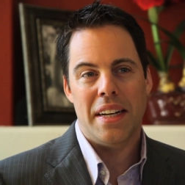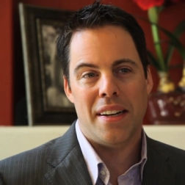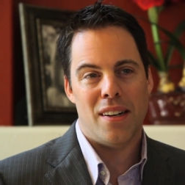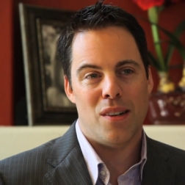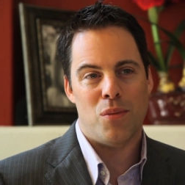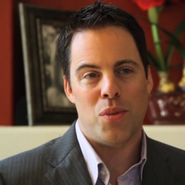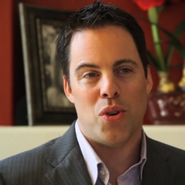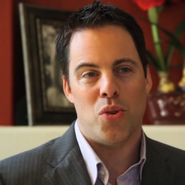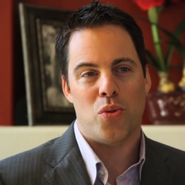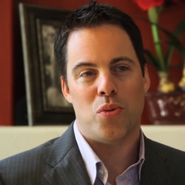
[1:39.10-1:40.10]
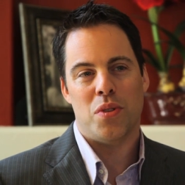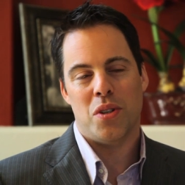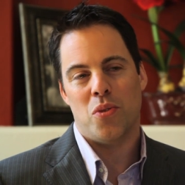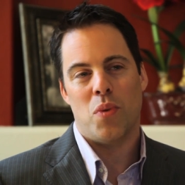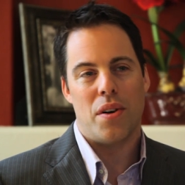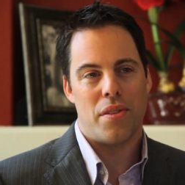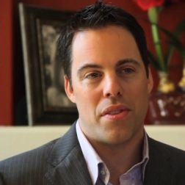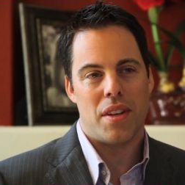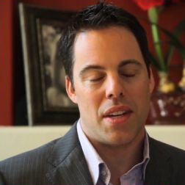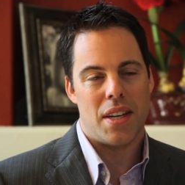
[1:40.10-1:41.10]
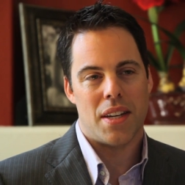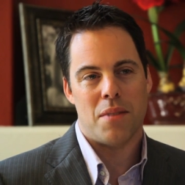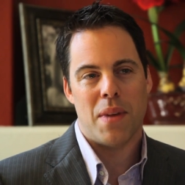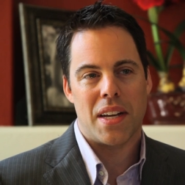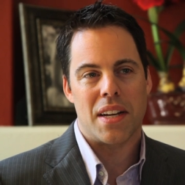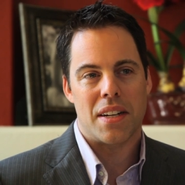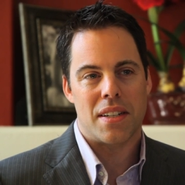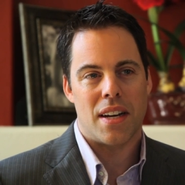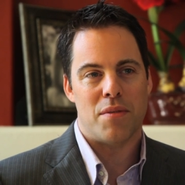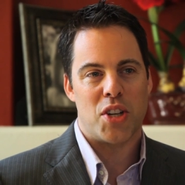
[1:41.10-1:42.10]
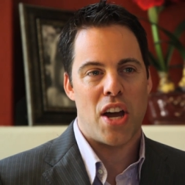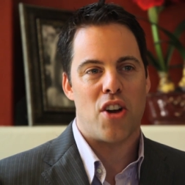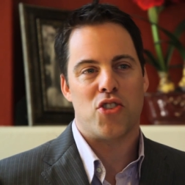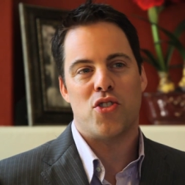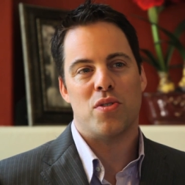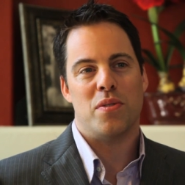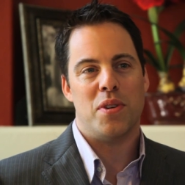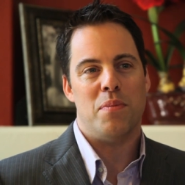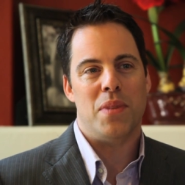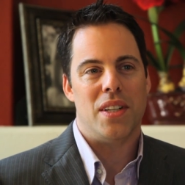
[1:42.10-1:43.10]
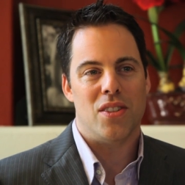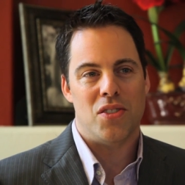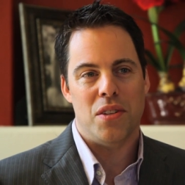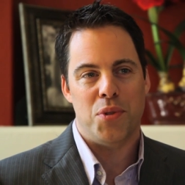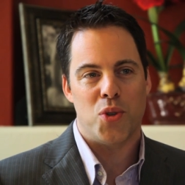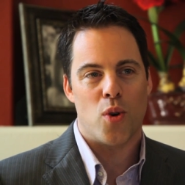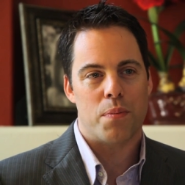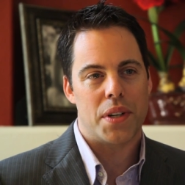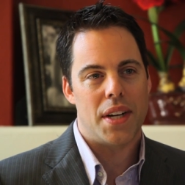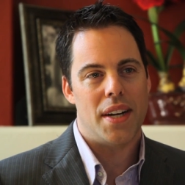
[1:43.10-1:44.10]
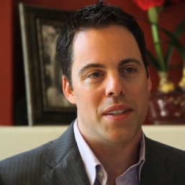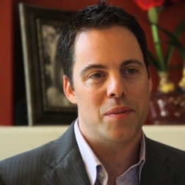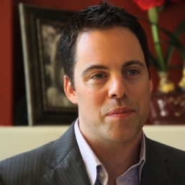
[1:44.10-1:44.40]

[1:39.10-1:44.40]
uh, with the whole, you know, wealth thing and making it kind of a caricature of him being this evil corporate guy.